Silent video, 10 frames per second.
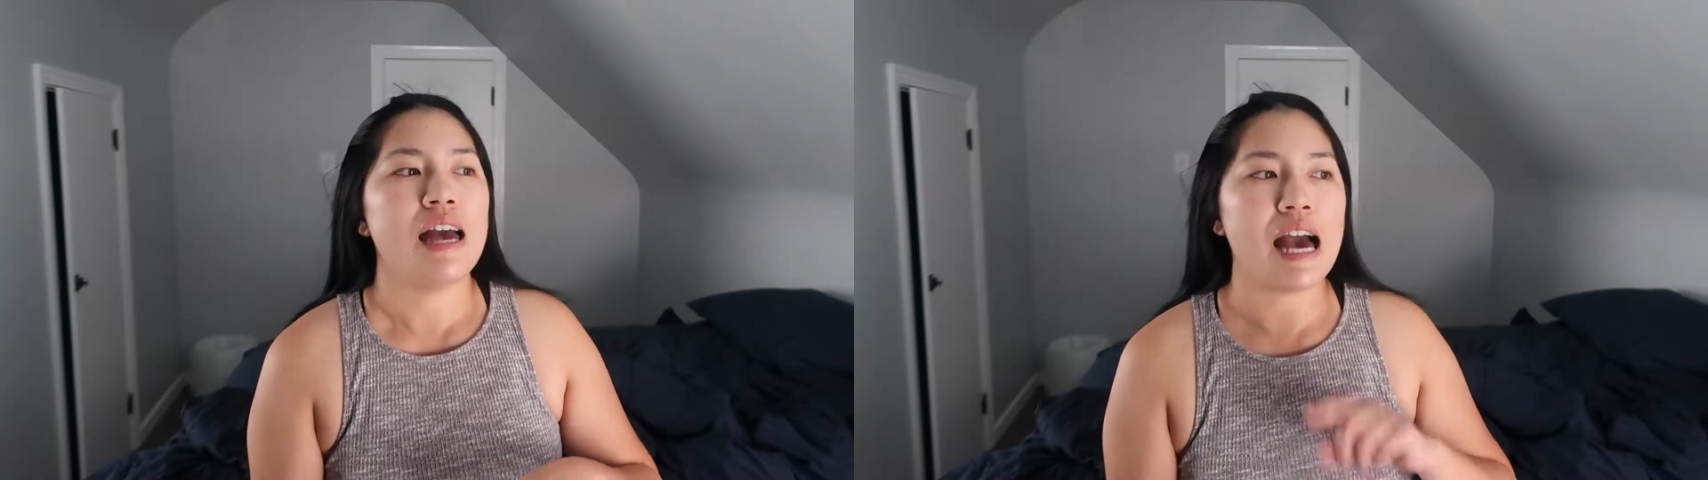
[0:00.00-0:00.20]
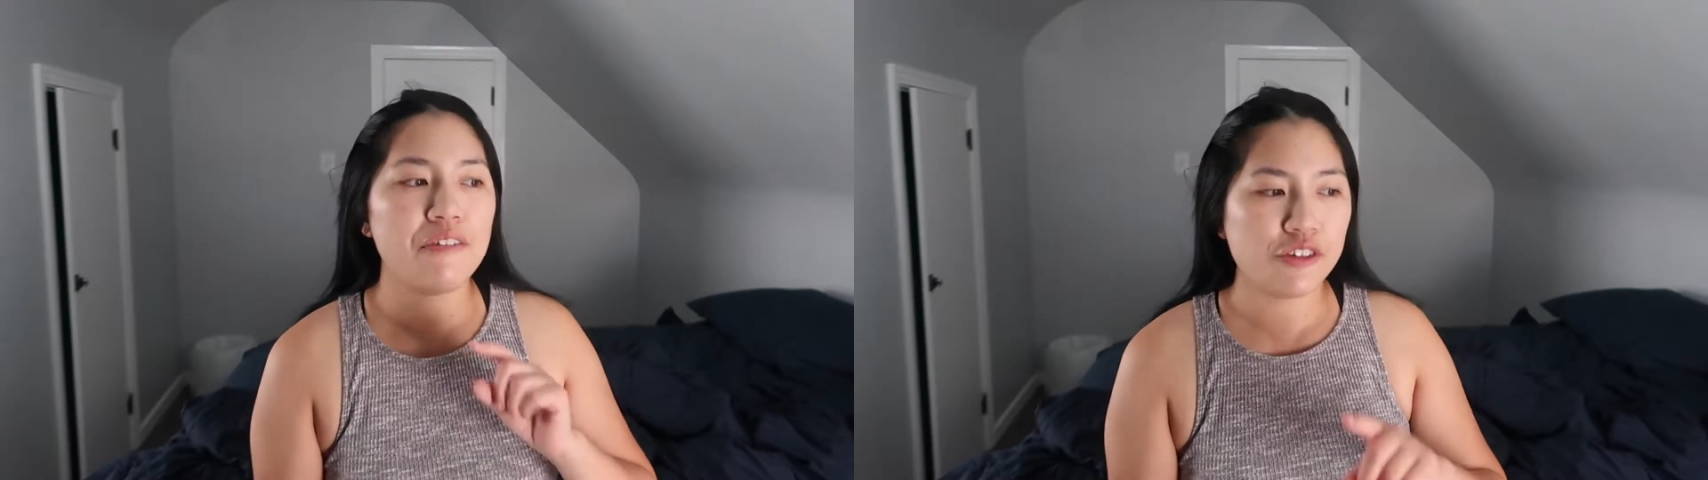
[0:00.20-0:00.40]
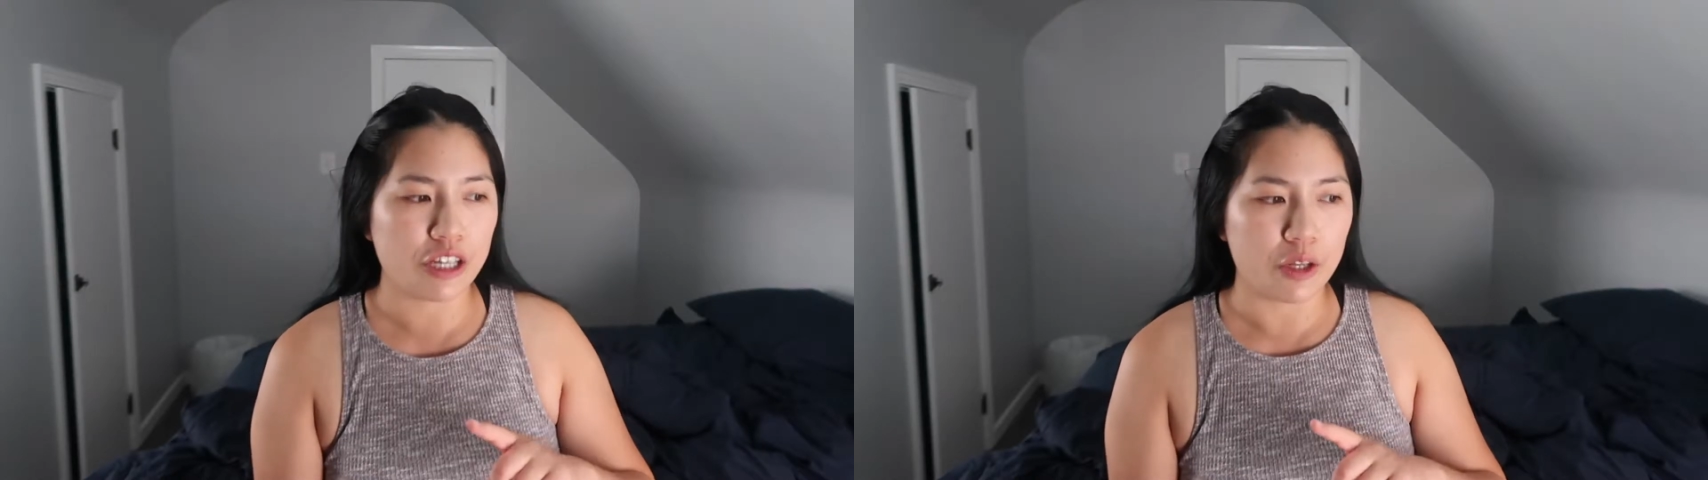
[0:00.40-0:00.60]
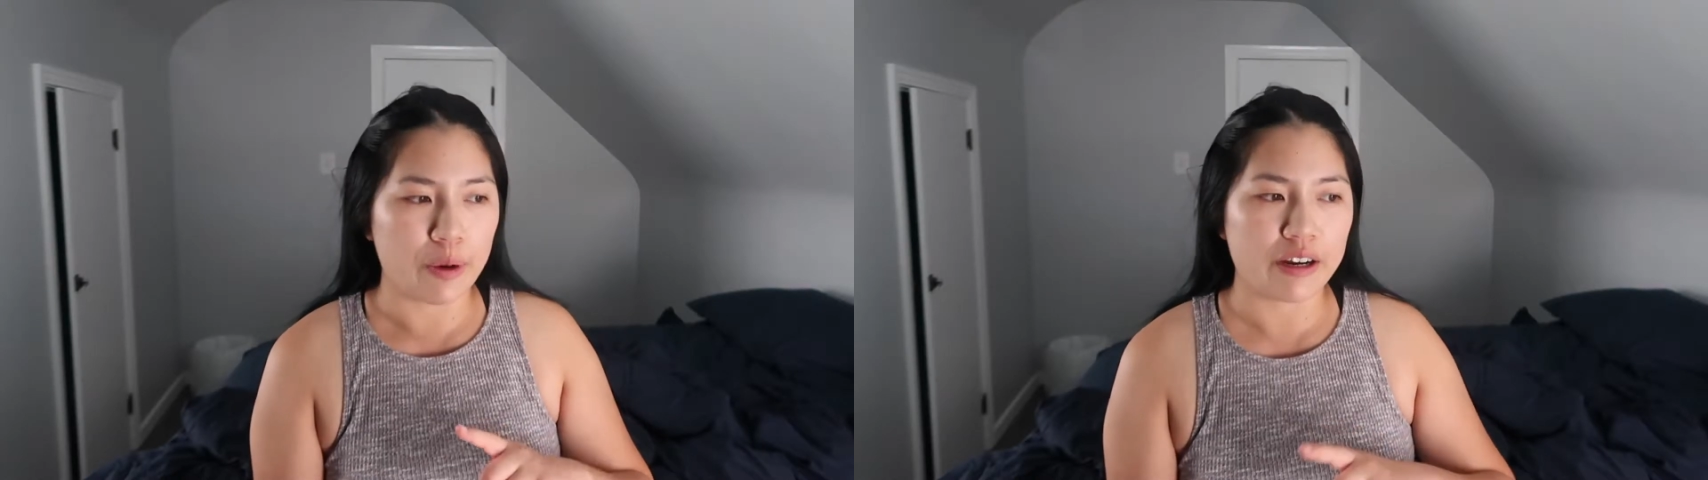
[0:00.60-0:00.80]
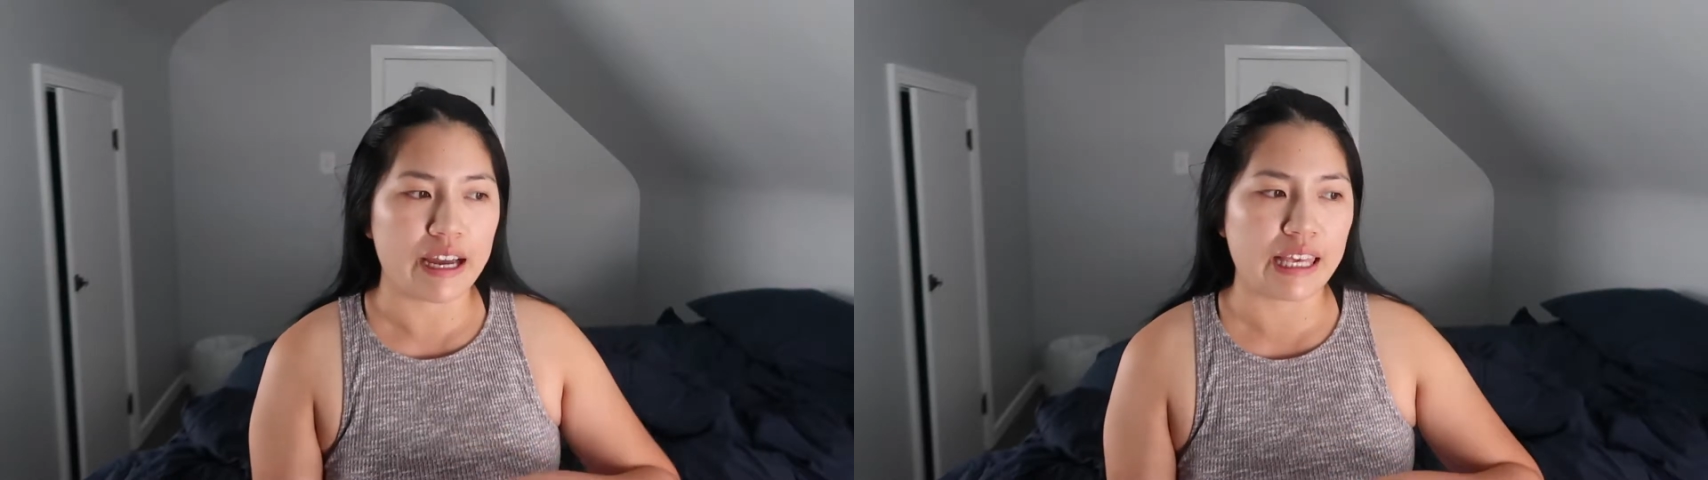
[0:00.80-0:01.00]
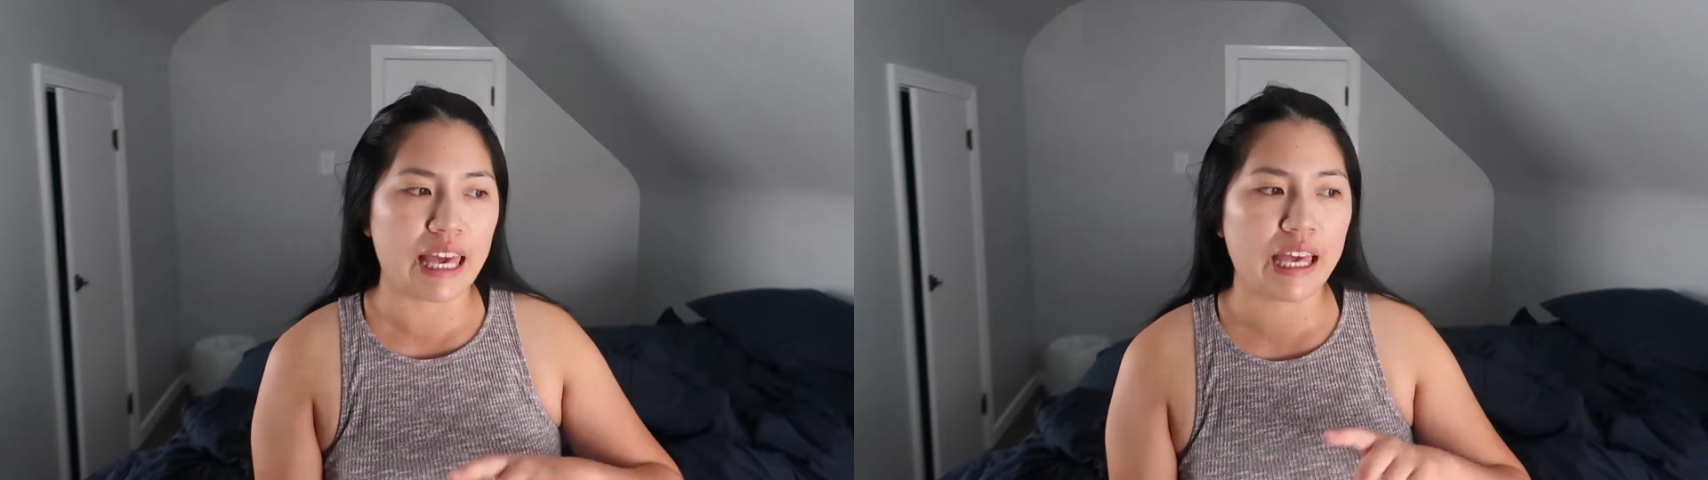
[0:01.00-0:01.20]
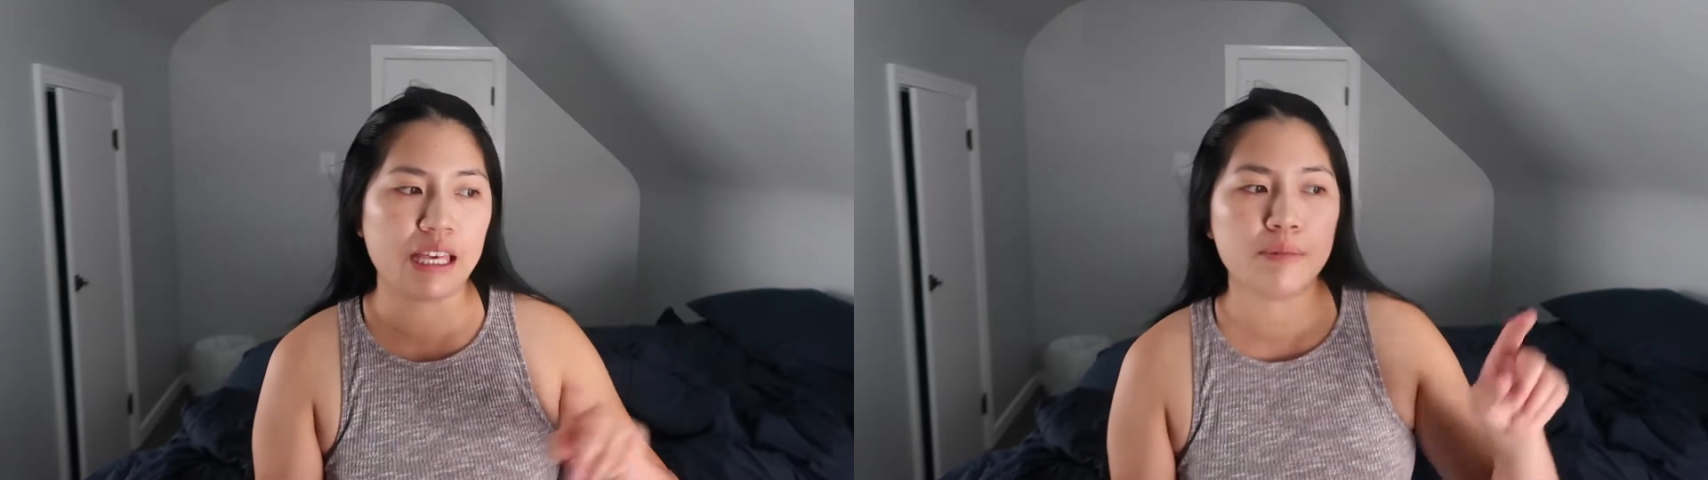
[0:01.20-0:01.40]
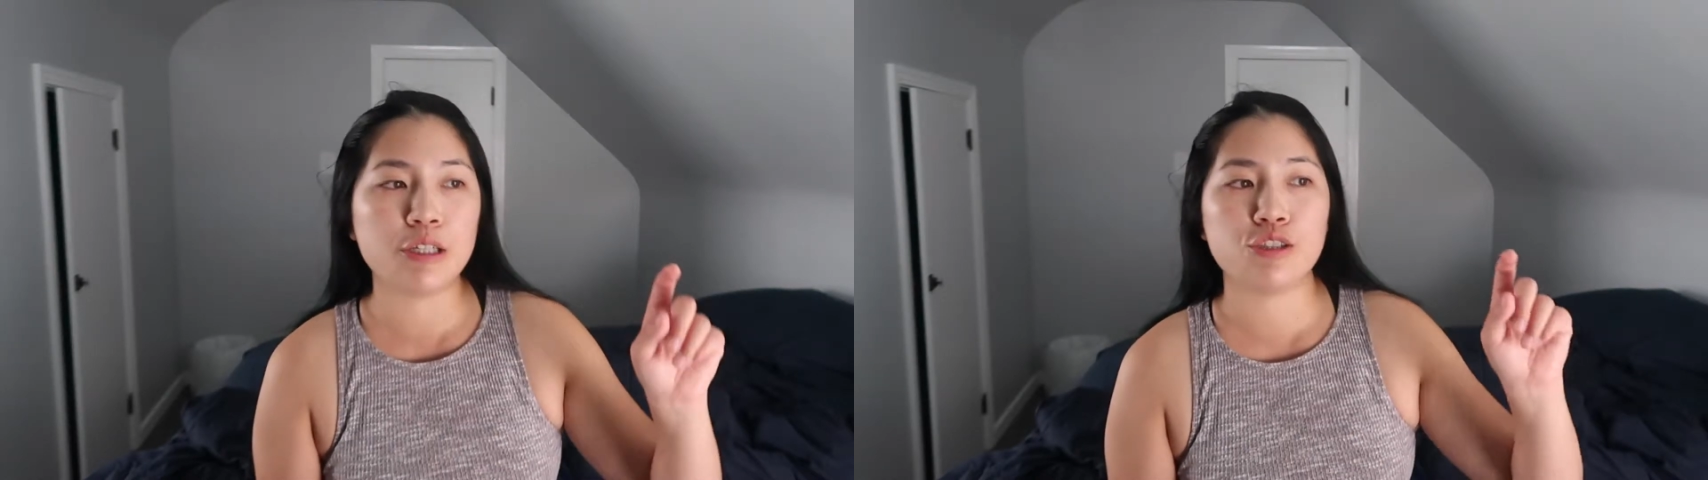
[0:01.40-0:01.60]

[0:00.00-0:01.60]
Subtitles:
After Delaware, I came